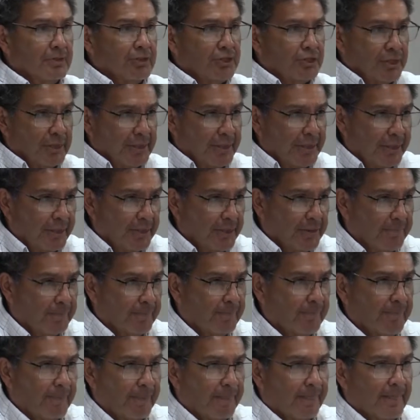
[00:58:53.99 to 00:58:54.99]
to
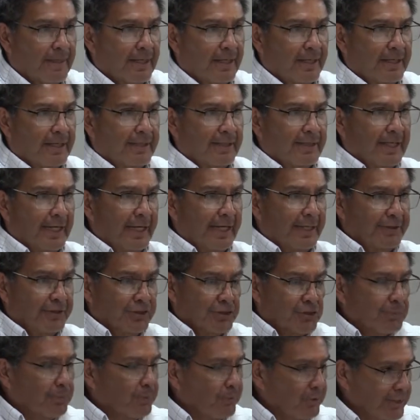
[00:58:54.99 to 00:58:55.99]
Him and
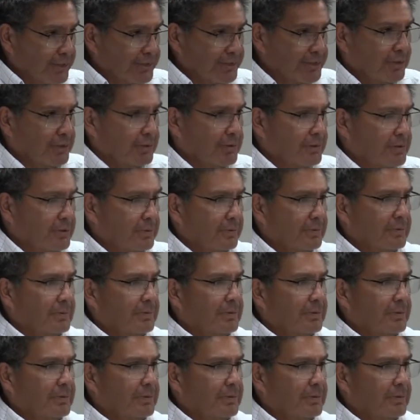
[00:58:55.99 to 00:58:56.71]
His presence.